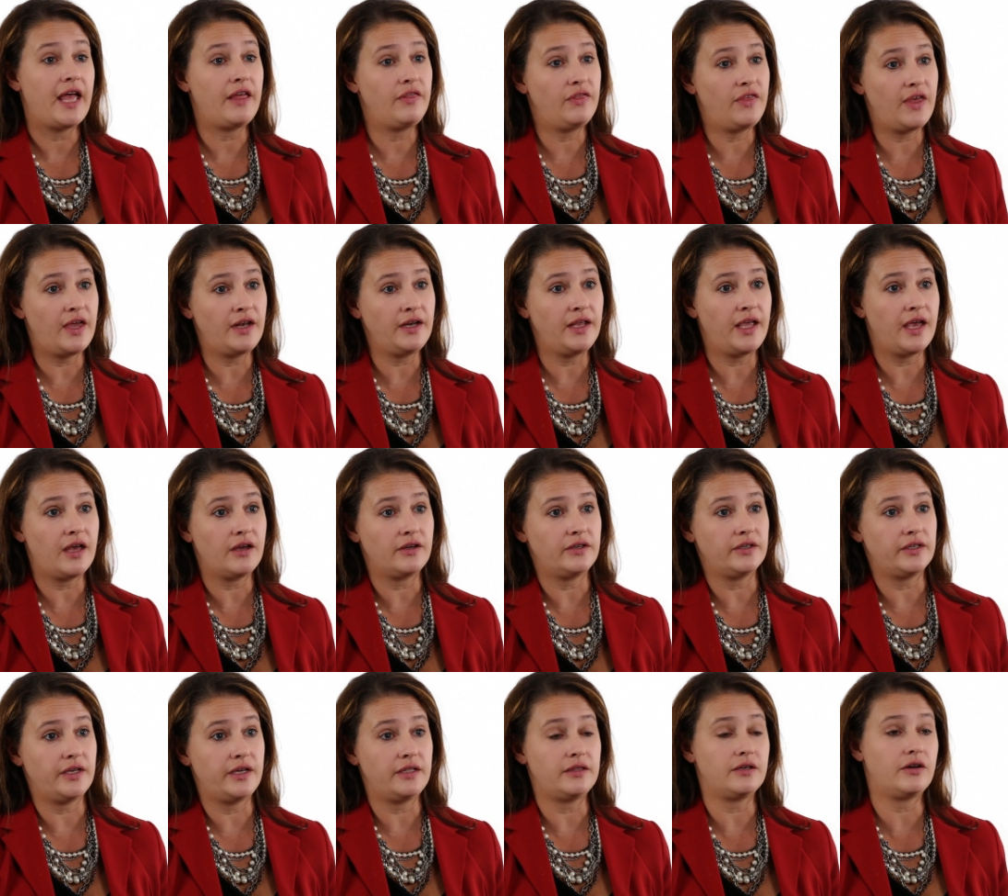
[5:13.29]
and then
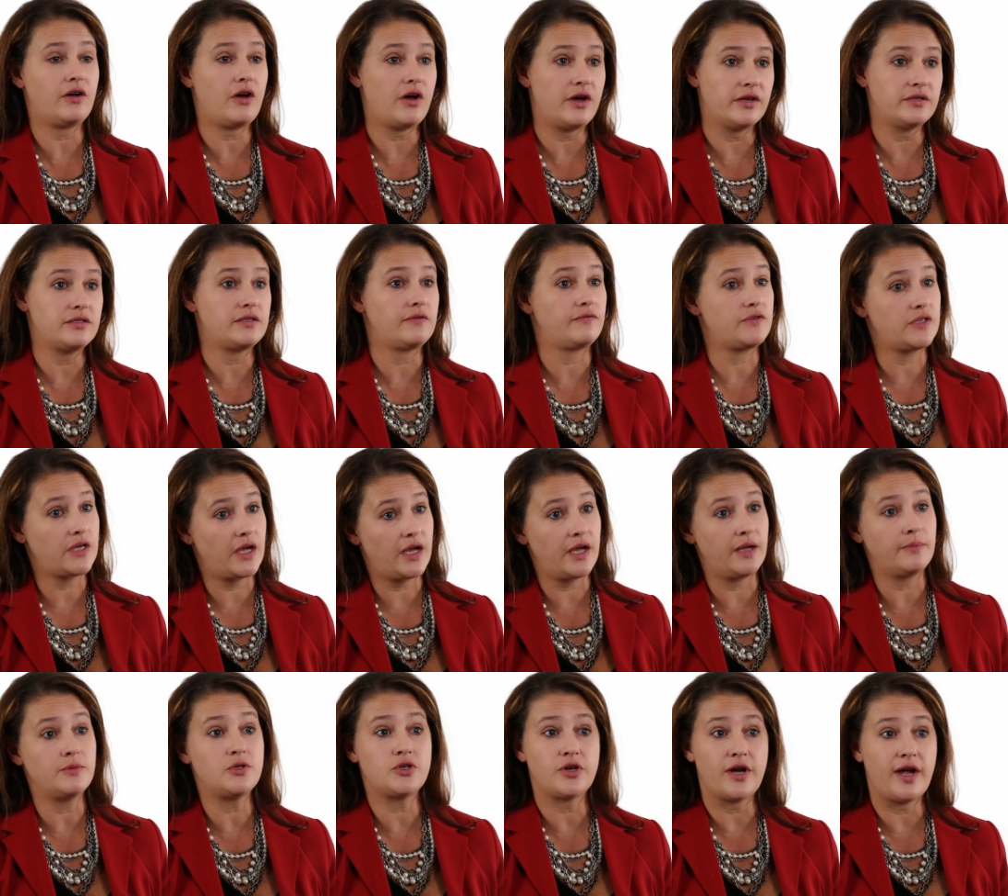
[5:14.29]
calculate the cost of
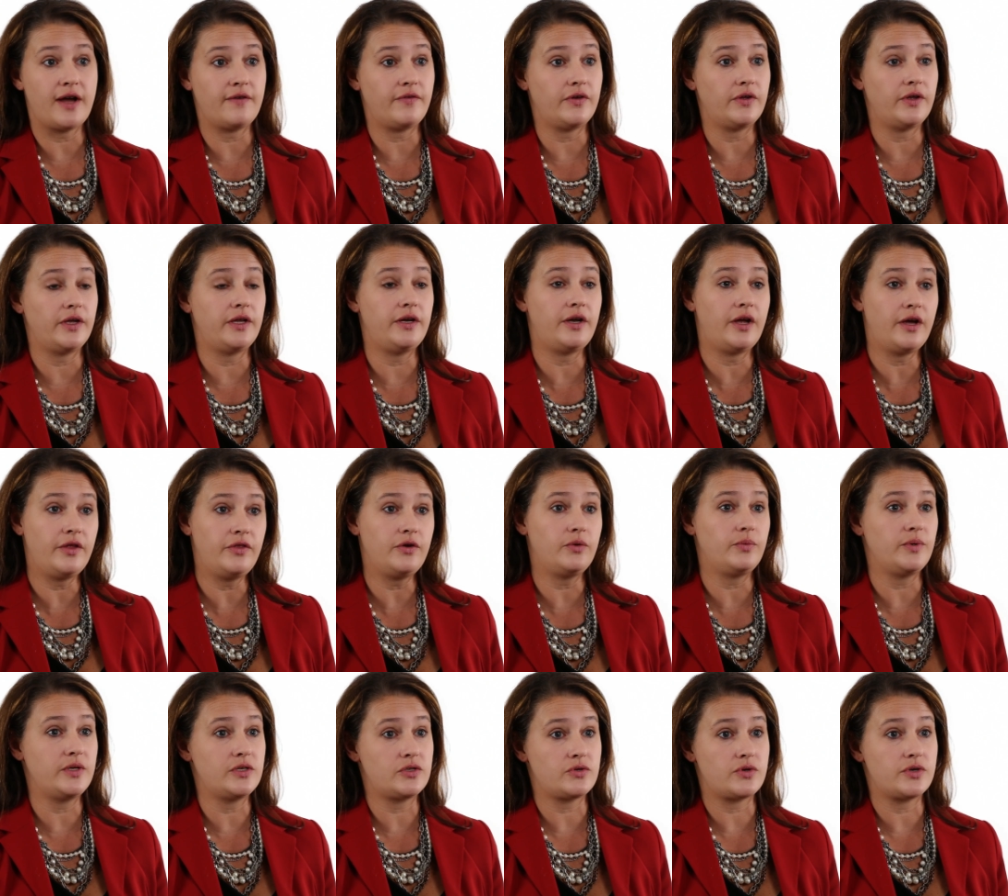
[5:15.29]
time, travel, and other
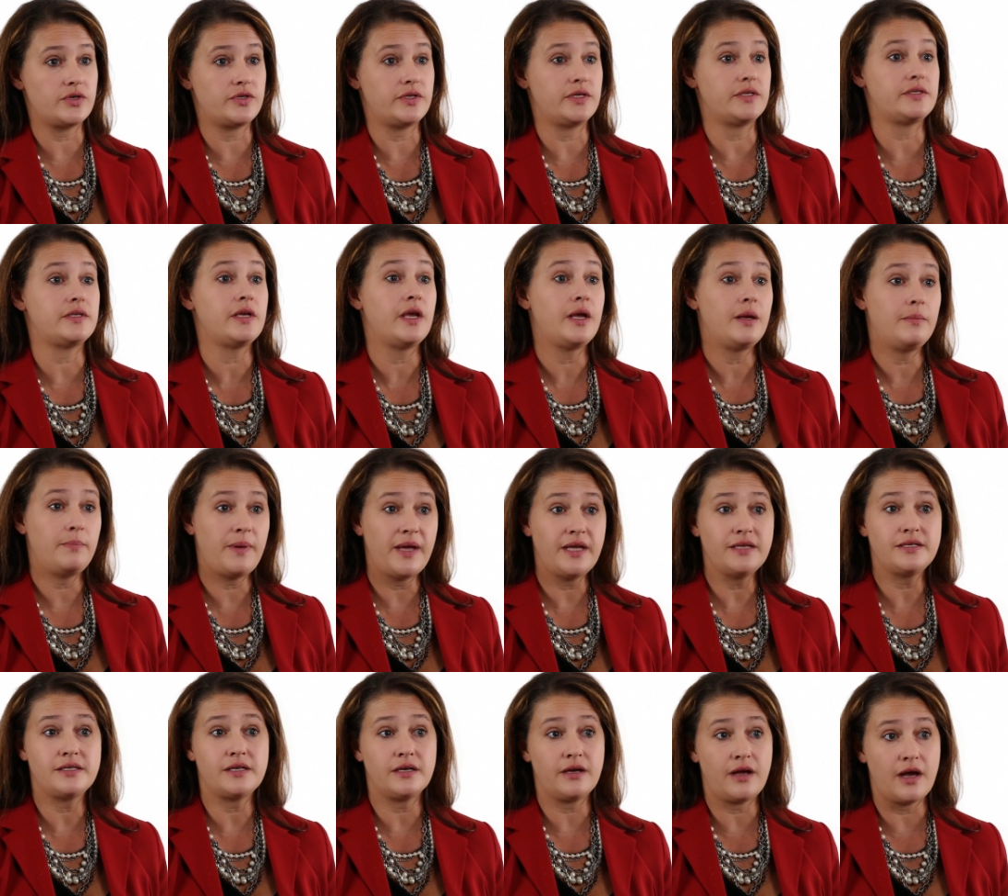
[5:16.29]
resources
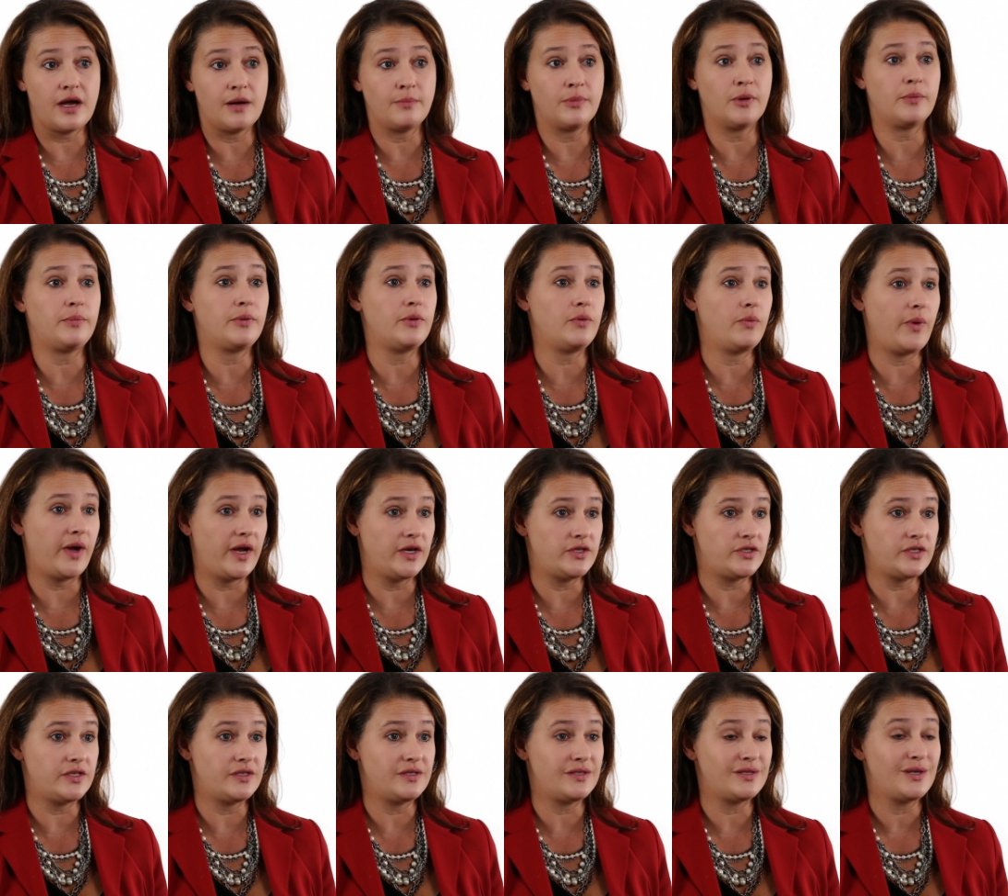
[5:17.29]
based on comparable
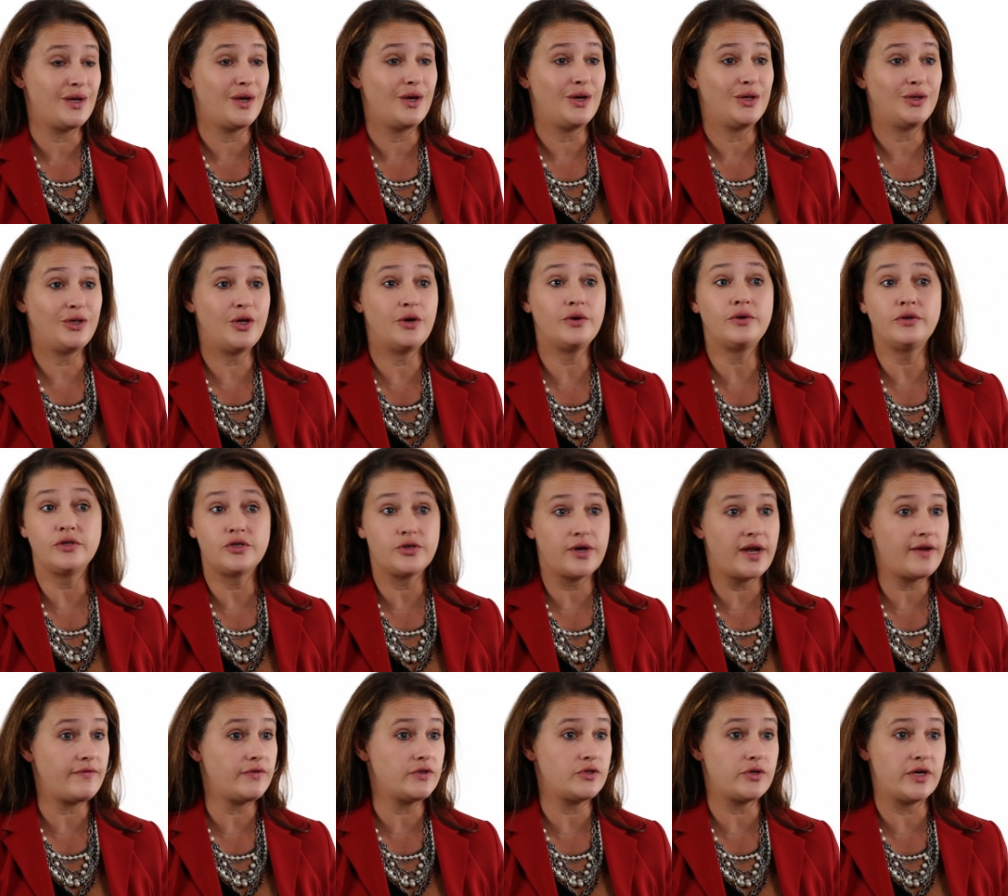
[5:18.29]
wages, local
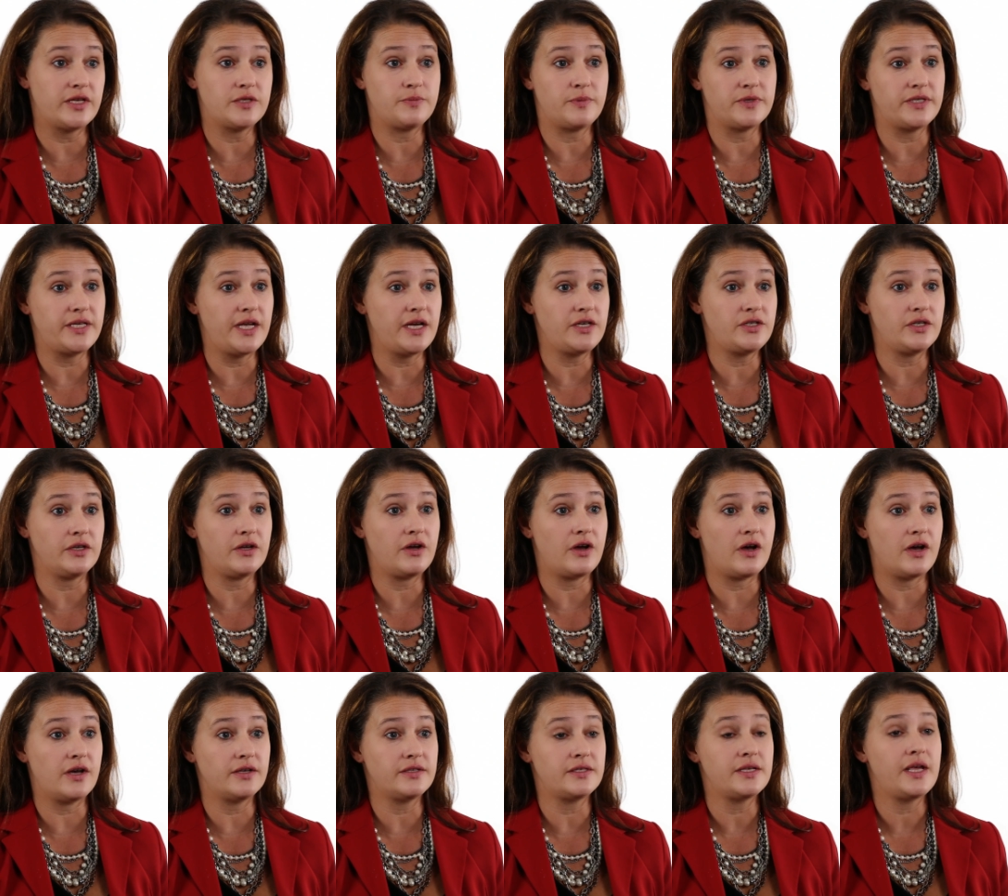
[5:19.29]
travel transportation
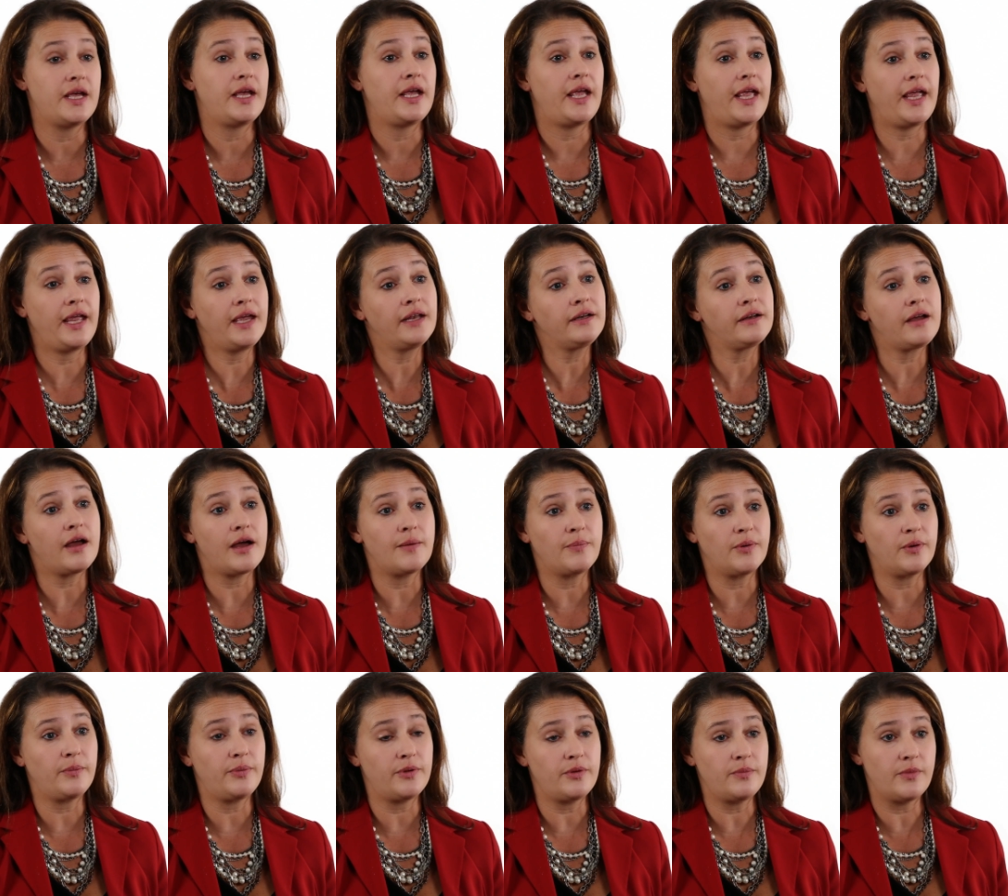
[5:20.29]
costs, and
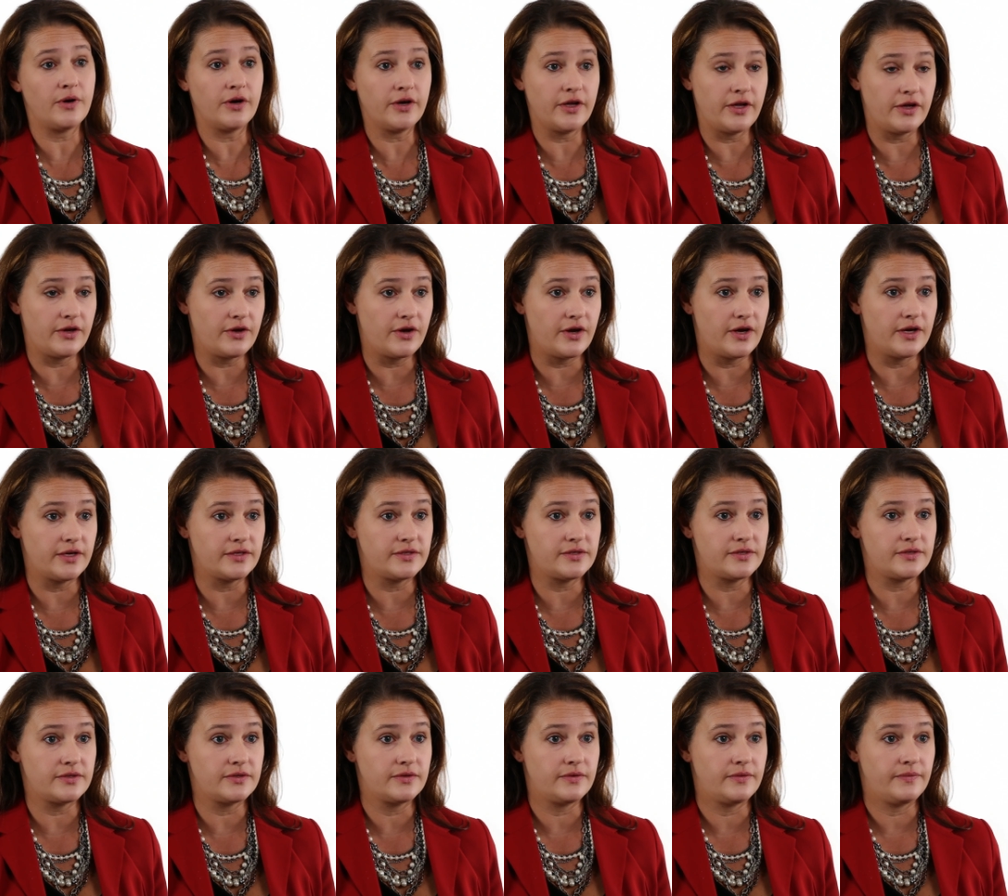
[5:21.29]
comparable market
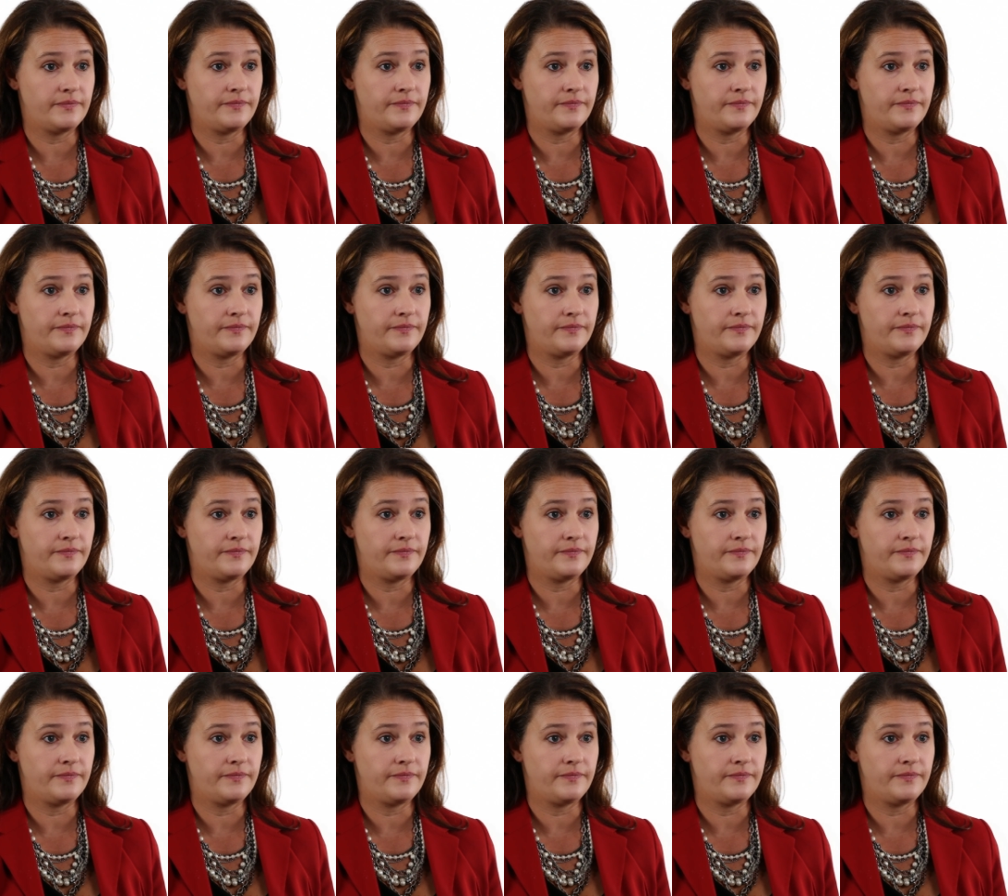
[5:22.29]
costs.